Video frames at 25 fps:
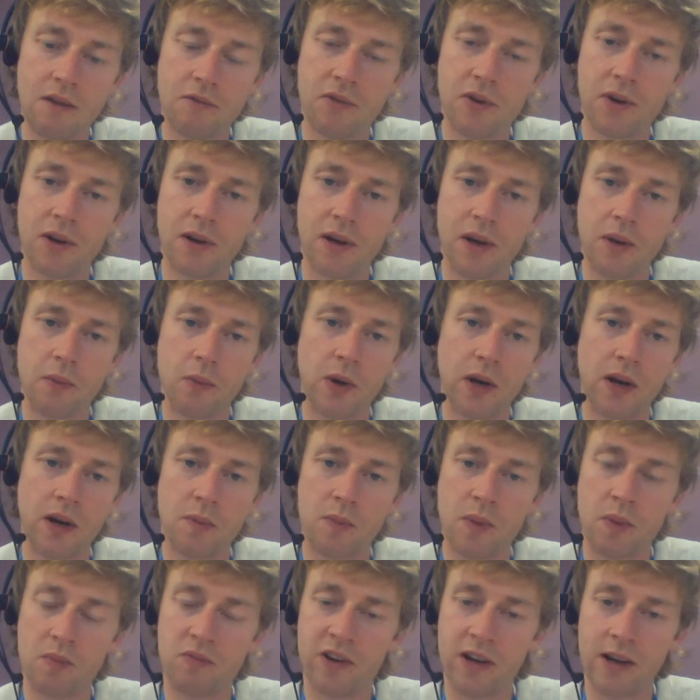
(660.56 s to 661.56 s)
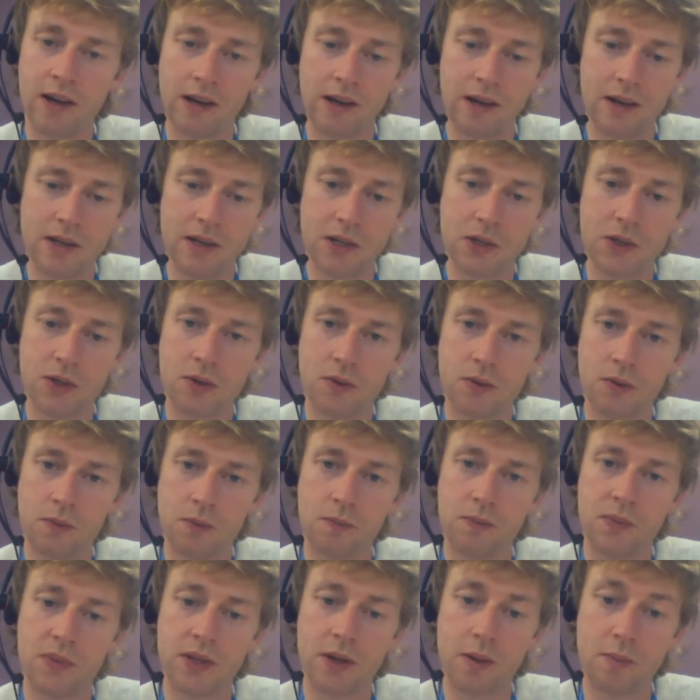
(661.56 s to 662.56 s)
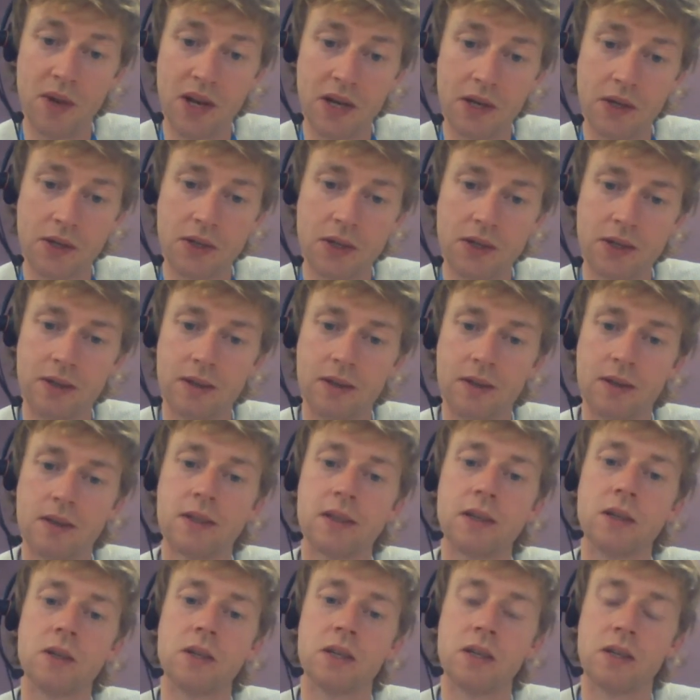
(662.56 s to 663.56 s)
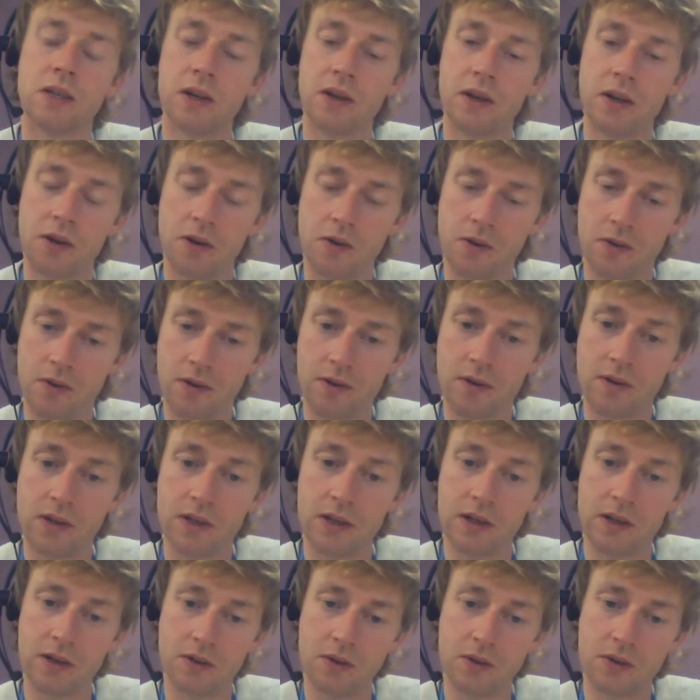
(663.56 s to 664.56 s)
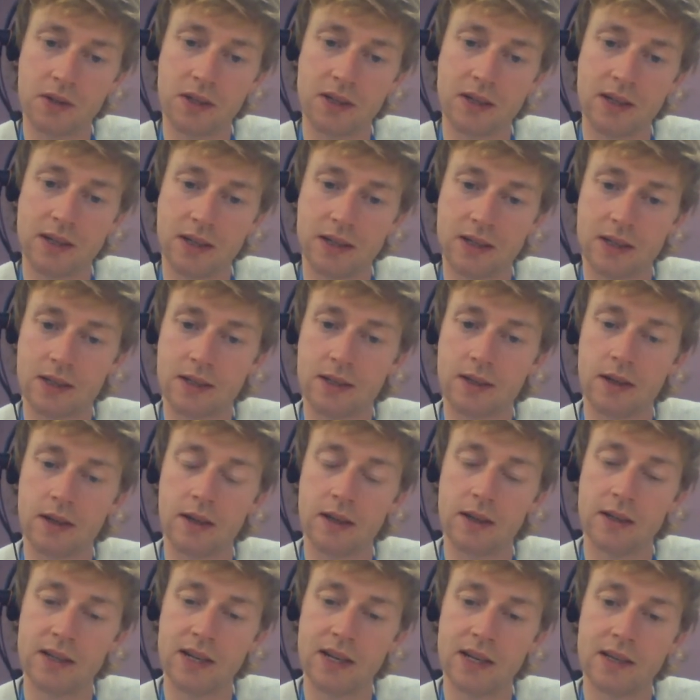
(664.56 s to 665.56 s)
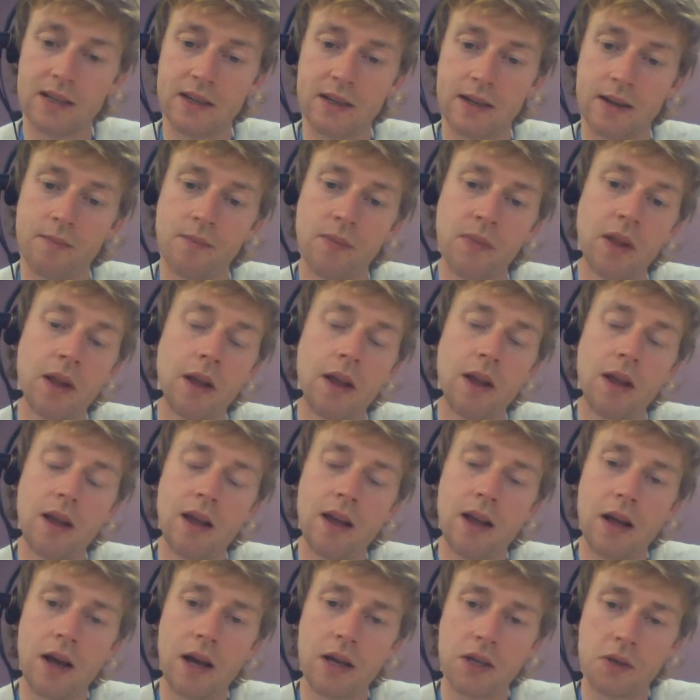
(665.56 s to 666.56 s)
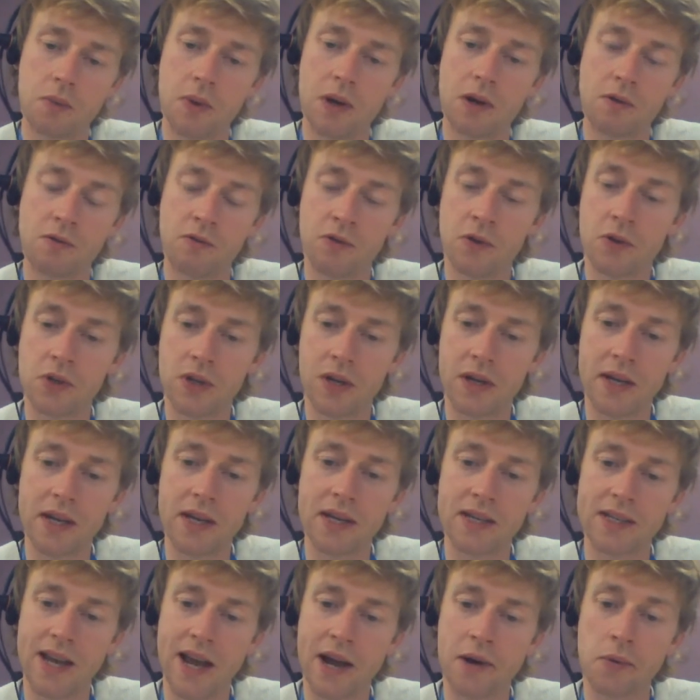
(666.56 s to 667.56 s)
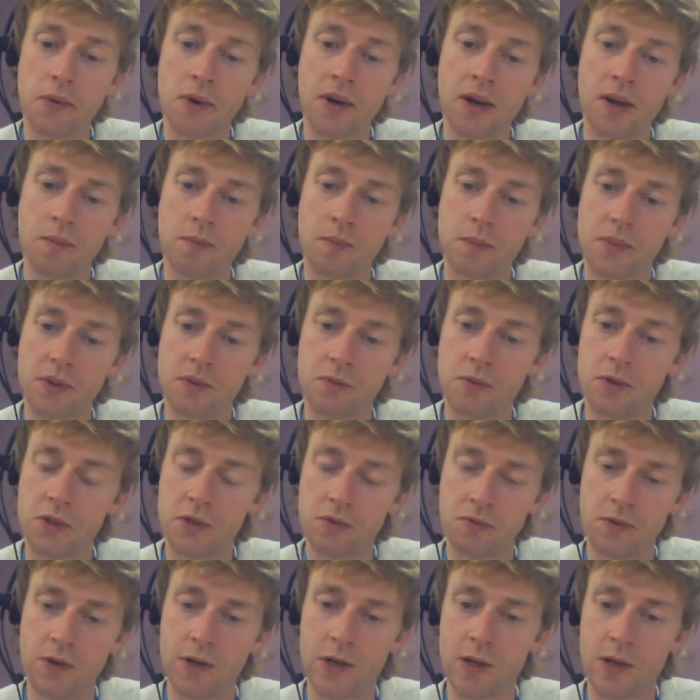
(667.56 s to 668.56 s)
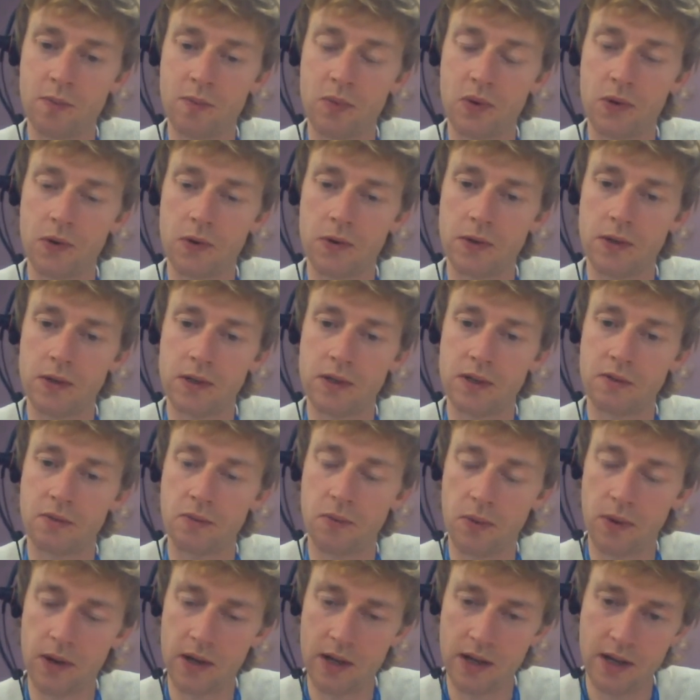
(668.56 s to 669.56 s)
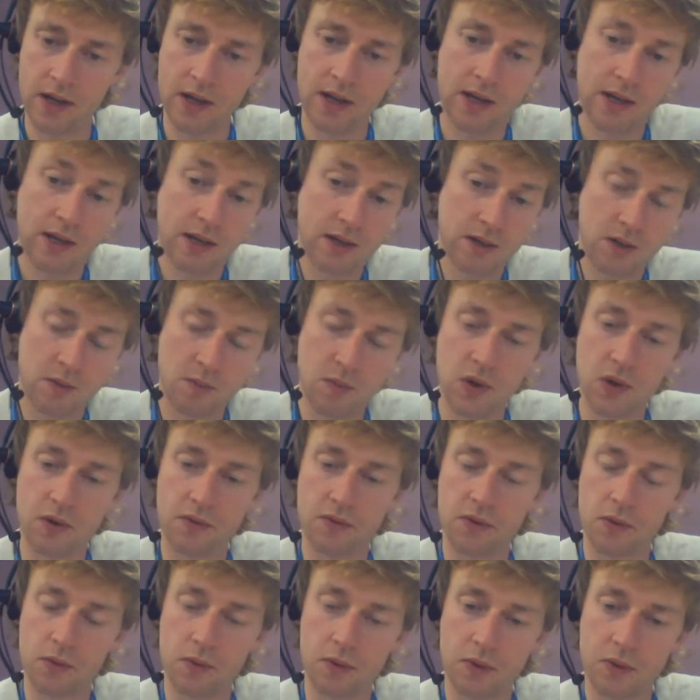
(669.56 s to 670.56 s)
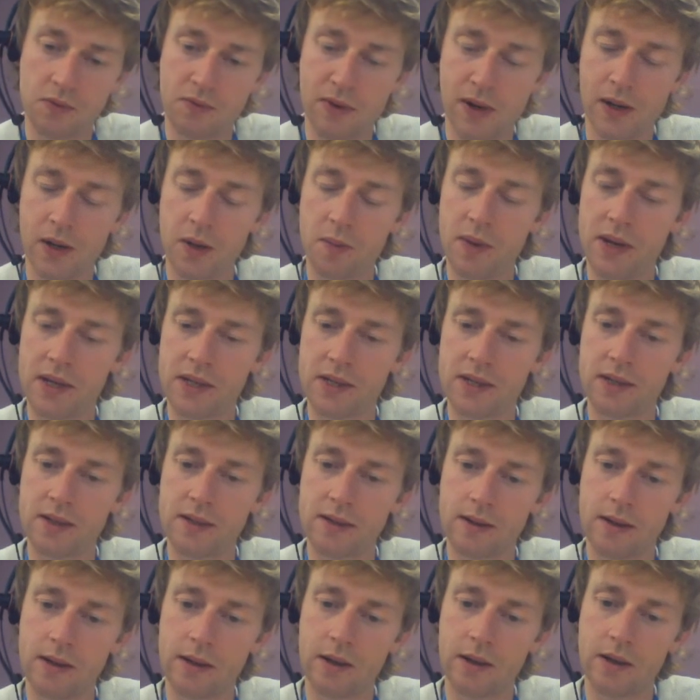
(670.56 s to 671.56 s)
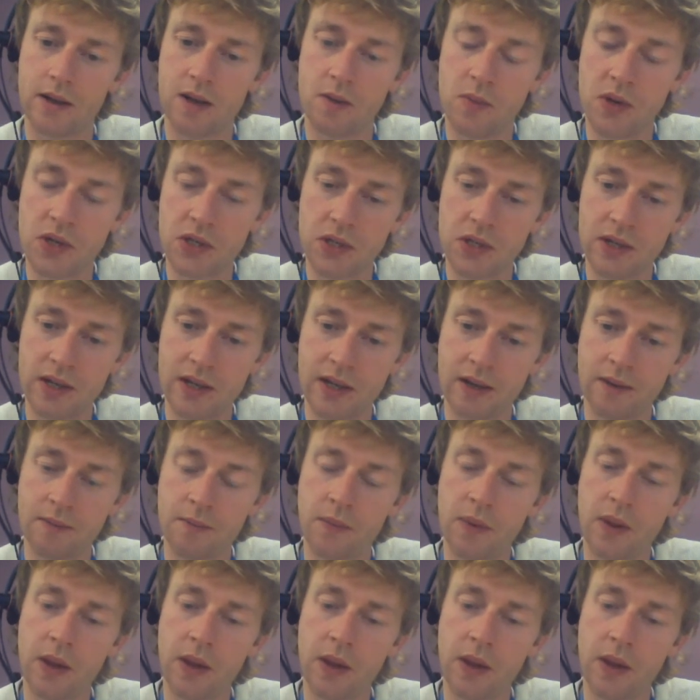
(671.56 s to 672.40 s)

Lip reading: finally, we're going to be bringing in additional dimensions such as diagnostics data, as well, crucially, as outcomes, which is really important if we're to move towards value-based commissioning